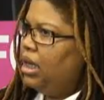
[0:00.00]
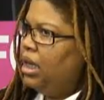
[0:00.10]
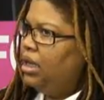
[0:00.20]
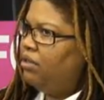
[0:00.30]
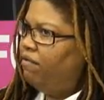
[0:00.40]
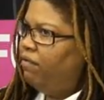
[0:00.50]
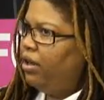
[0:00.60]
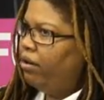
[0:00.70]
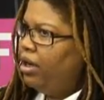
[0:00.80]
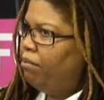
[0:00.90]
It is
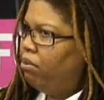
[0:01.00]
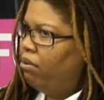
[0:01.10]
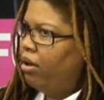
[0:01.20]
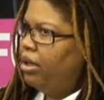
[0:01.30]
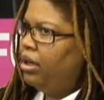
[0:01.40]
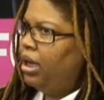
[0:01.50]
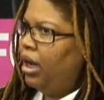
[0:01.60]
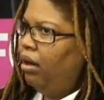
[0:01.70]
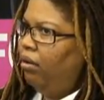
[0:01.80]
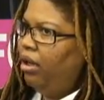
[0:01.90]
very important
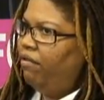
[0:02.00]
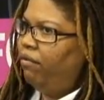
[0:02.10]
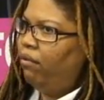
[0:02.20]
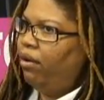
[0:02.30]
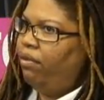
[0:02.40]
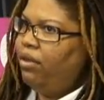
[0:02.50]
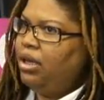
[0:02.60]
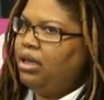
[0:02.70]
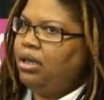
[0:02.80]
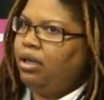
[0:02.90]
not only for
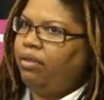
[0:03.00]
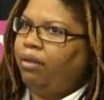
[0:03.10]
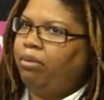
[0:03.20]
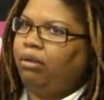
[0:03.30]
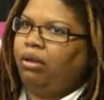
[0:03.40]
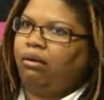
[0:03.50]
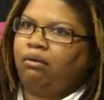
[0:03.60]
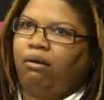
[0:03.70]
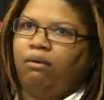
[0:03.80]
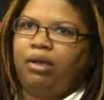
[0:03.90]
the
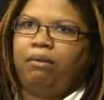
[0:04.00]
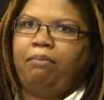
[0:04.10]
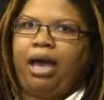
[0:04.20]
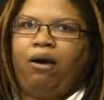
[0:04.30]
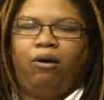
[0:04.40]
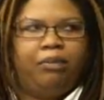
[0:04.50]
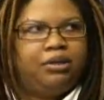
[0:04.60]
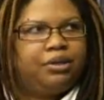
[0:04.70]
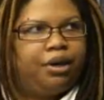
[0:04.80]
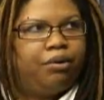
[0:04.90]
political
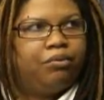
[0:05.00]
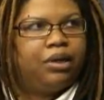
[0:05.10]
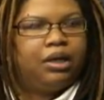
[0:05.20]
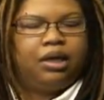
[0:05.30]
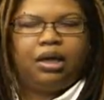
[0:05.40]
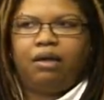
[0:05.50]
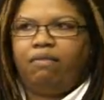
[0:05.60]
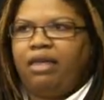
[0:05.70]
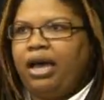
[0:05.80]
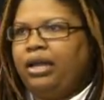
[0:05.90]
empowerment zone
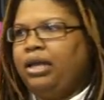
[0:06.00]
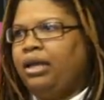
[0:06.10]
that